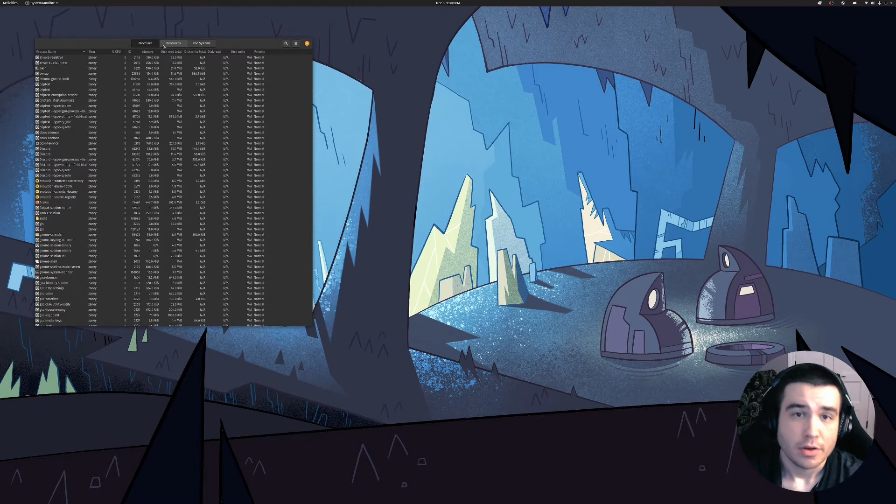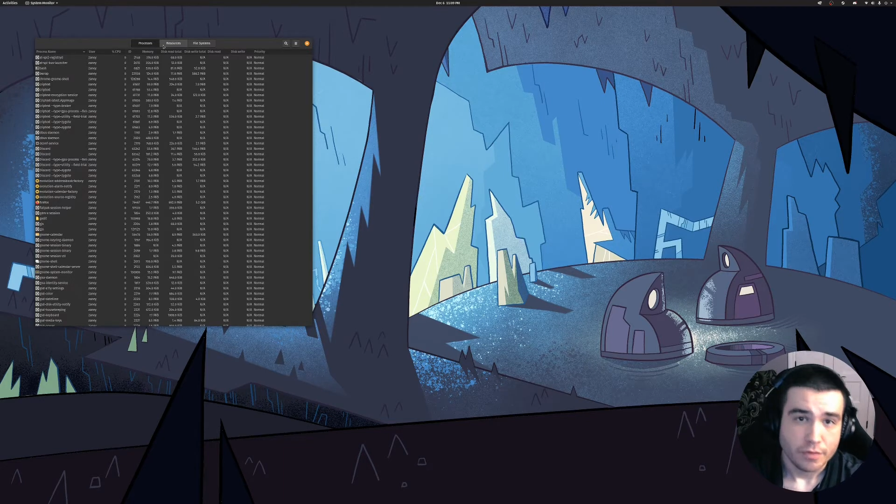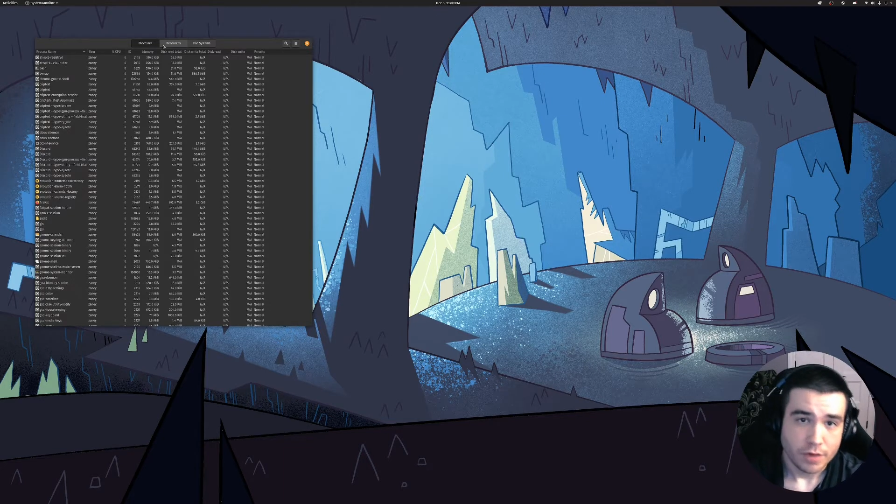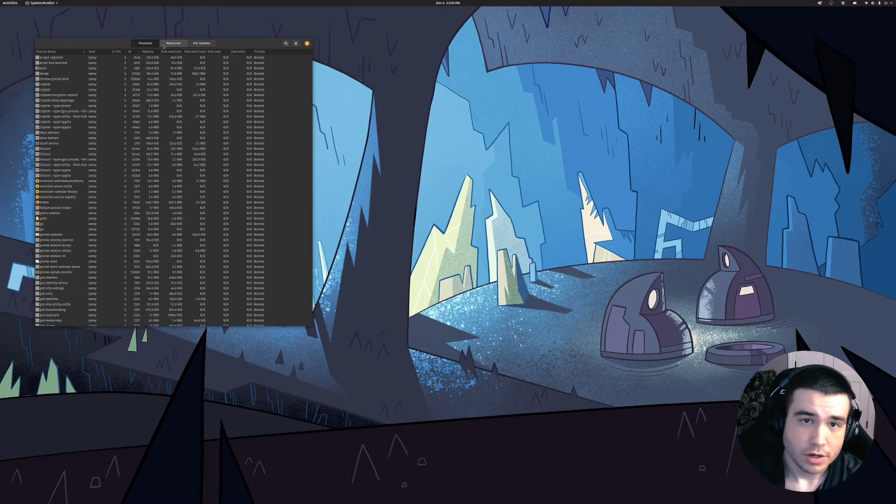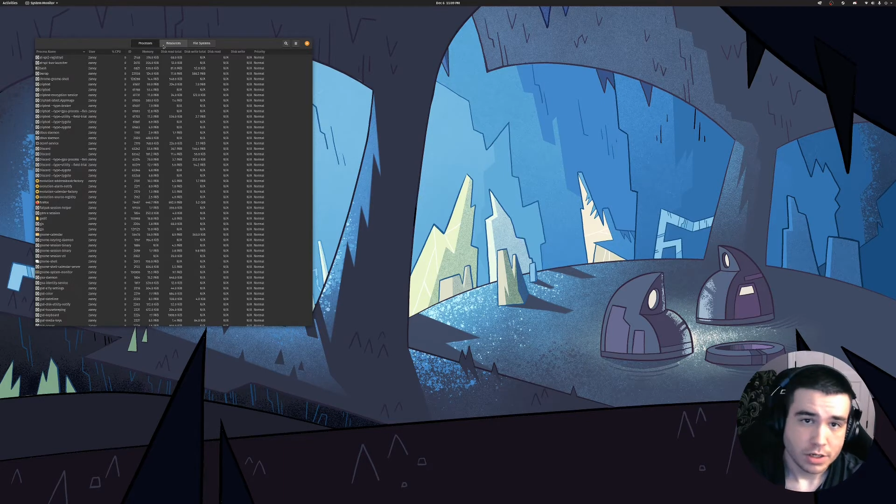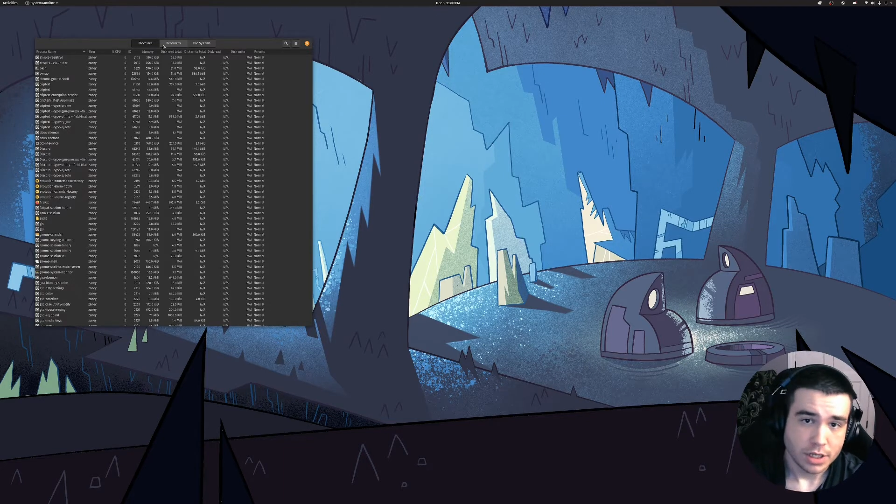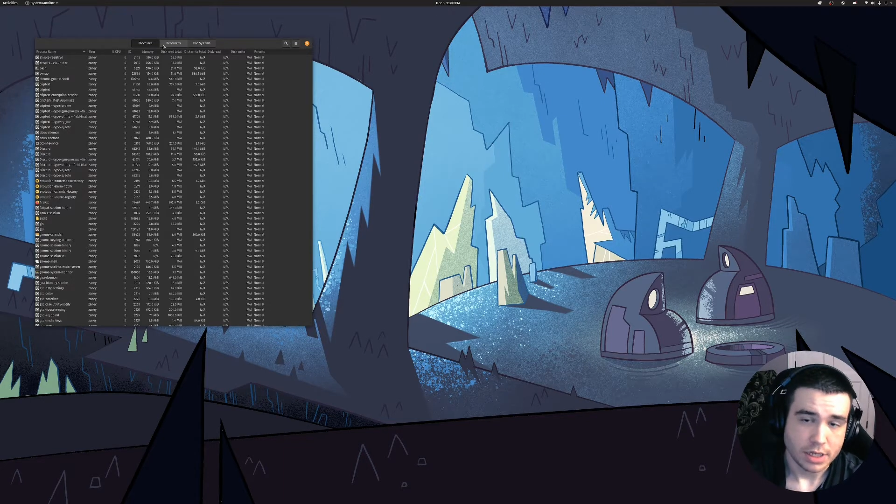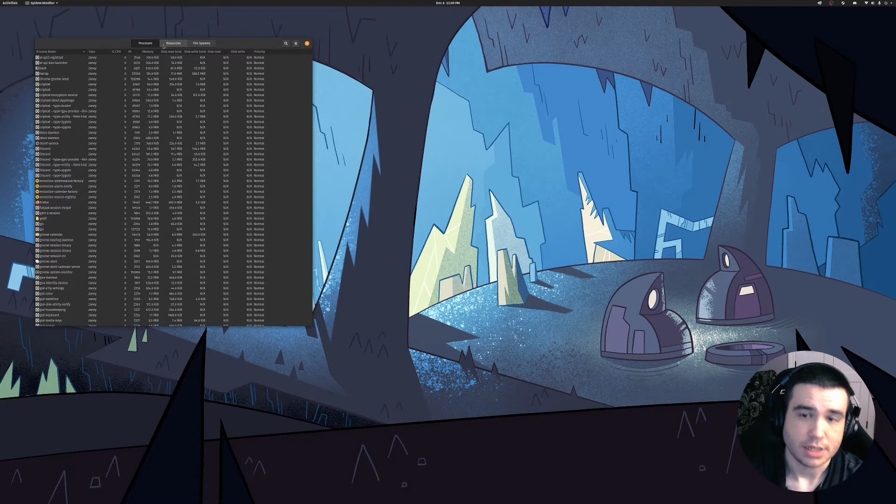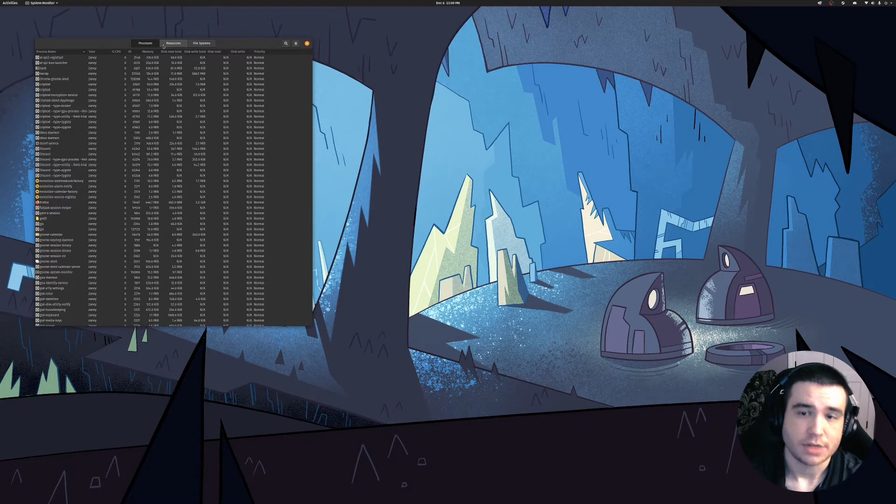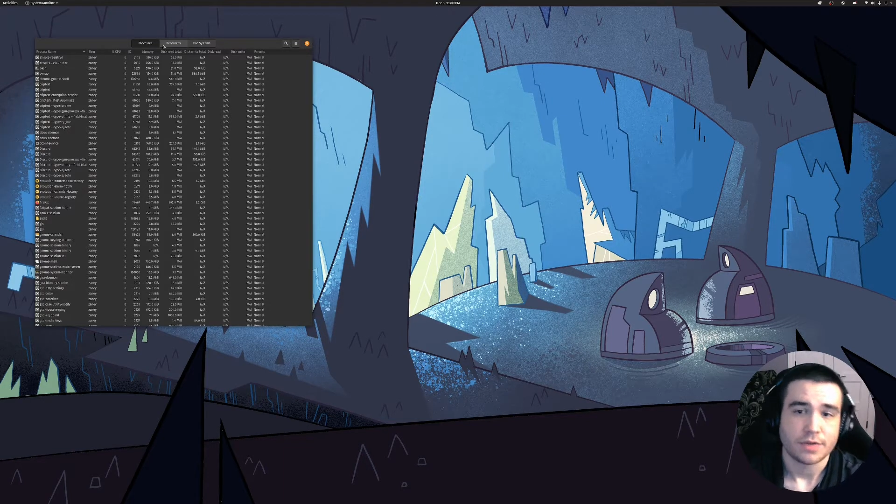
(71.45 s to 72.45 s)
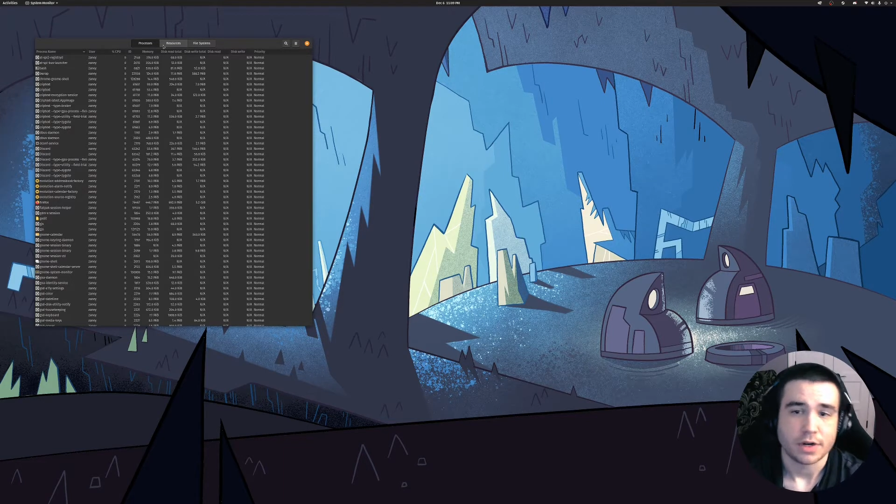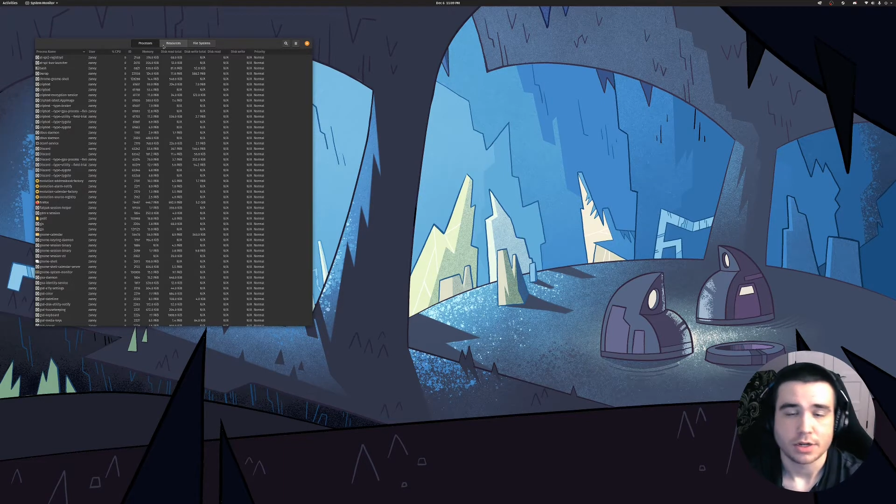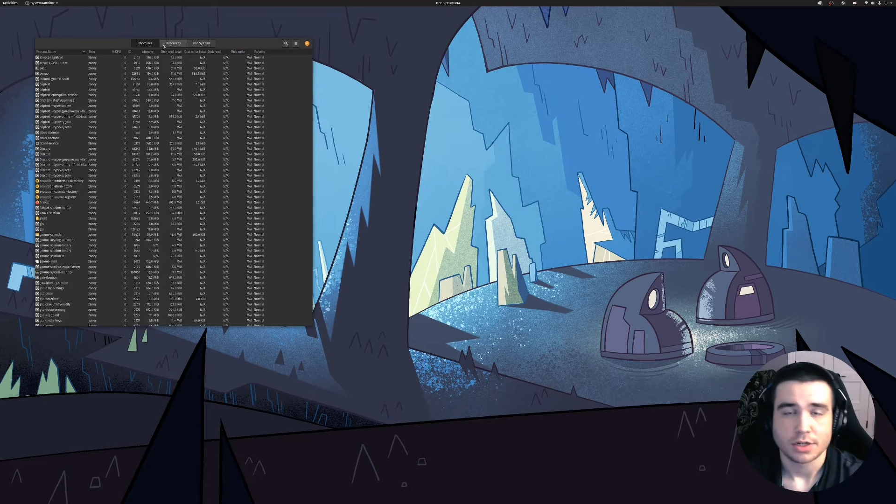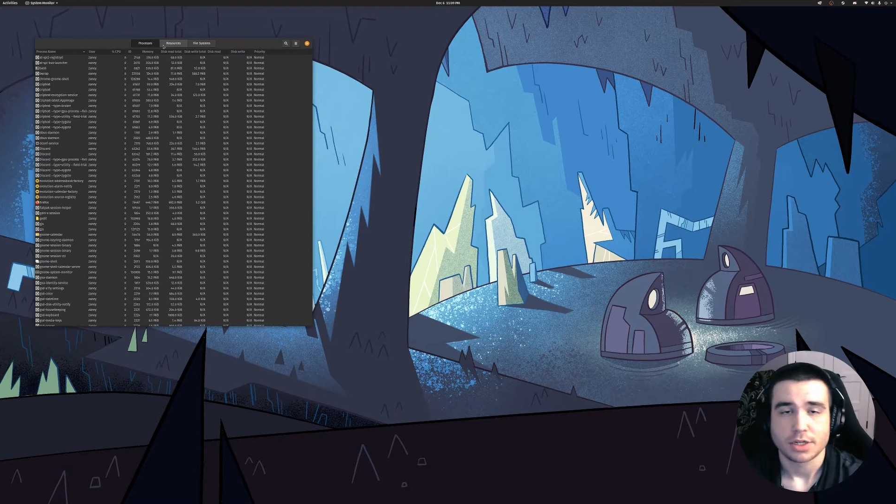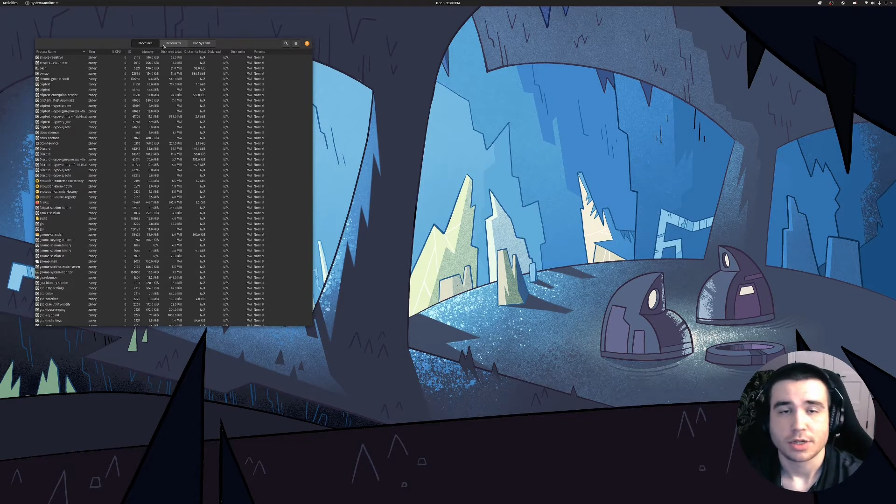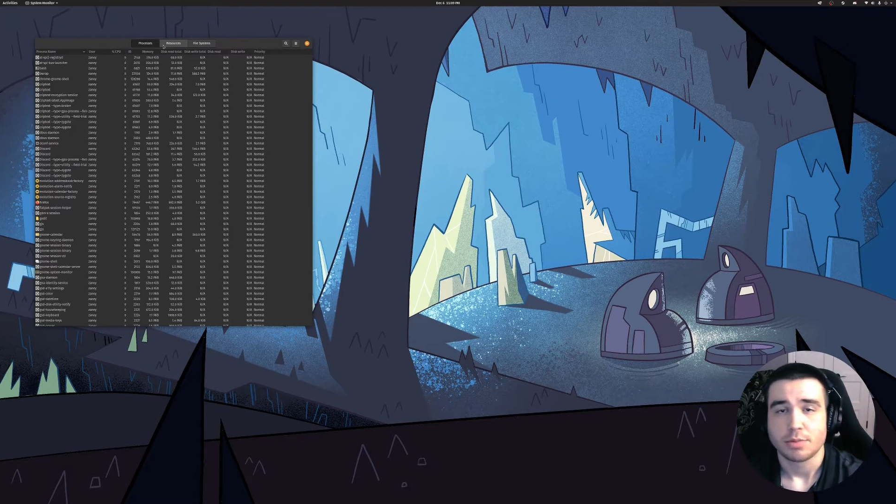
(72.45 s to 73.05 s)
first things first,